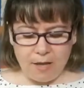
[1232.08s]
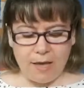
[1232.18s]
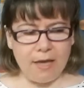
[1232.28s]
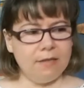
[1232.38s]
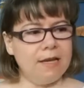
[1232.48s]

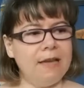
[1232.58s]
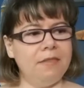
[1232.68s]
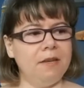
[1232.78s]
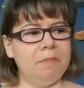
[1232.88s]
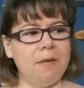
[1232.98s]
And I
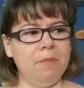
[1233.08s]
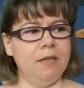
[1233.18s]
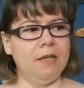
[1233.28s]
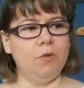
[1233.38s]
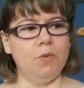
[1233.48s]
think
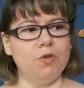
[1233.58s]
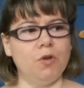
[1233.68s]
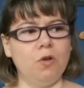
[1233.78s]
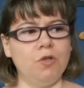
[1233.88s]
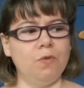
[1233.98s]
maybe that was
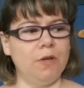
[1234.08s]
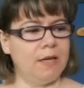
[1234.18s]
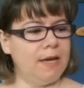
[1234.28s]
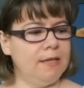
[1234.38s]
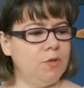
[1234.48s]
also the
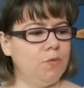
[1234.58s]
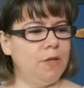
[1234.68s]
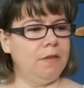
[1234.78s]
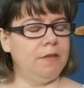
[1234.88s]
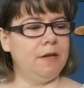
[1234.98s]
case
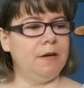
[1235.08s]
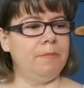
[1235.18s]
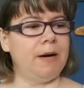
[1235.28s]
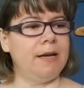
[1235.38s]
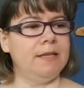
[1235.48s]
with
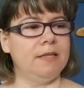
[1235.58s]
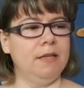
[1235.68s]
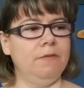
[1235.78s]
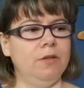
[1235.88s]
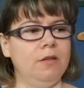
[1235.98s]
my
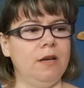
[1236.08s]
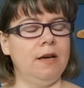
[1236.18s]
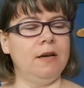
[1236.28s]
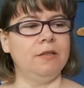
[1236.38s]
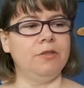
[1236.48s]

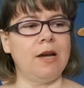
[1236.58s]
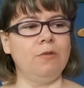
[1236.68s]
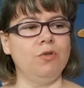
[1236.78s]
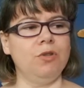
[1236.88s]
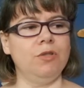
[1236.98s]
Steven
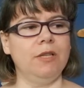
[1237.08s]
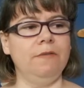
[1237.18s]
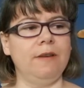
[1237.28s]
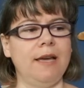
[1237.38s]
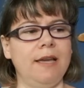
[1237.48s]
trousers.
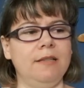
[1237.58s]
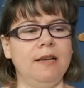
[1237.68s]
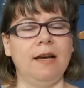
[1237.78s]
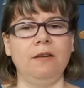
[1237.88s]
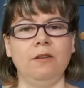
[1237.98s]
If I had
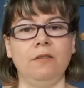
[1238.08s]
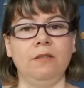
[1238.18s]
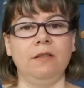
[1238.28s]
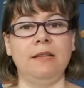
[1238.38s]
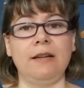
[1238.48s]

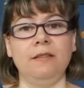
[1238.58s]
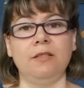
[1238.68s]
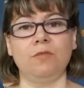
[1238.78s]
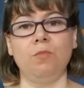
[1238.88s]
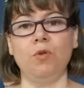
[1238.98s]
done
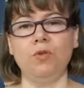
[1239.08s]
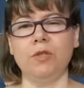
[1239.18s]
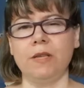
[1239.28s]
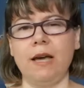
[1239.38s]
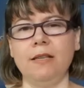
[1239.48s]
a smaller
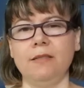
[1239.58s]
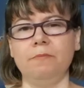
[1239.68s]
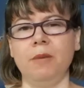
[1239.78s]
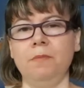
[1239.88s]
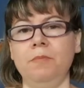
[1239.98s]

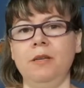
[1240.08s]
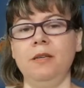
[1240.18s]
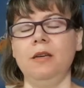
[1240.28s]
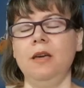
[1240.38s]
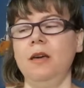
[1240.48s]
size,
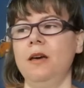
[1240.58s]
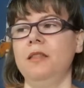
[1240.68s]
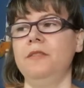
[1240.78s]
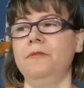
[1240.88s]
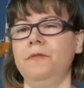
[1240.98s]
maybe
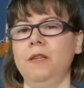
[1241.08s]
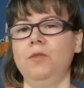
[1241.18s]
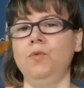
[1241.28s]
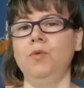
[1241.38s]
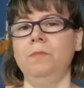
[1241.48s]
the
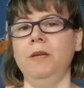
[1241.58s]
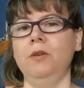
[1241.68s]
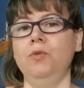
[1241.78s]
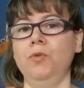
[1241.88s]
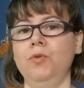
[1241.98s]
fit would
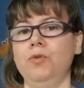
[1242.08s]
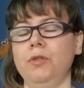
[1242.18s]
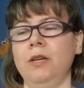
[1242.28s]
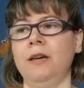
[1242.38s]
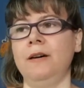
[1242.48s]
be good,
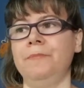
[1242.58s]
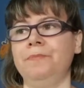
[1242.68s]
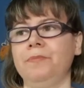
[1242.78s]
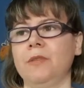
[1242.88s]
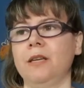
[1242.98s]

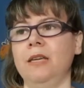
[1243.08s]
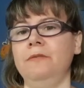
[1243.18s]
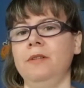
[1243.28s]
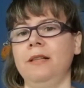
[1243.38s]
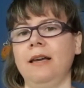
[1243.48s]

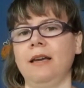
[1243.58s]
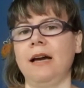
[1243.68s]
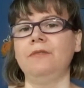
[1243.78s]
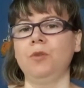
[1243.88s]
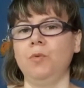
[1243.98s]
even
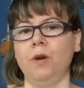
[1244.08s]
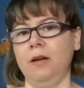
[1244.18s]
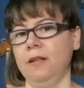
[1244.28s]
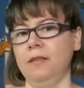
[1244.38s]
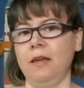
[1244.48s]
like after
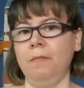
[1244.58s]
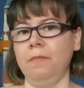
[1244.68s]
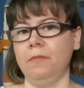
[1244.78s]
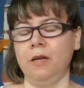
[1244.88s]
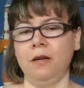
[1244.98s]
wearing
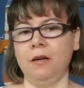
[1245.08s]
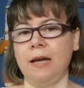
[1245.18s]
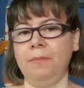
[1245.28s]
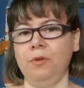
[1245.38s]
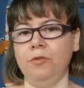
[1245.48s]
them a
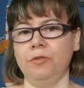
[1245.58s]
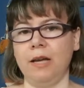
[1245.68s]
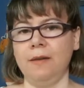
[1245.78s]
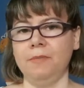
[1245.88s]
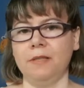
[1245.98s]
couple of
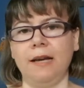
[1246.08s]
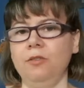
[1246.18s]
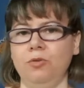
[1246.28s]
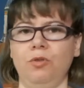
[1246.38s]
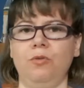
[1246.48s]
times. I
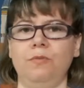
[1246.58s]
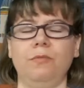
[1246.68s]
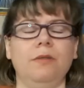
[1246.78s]
don't know.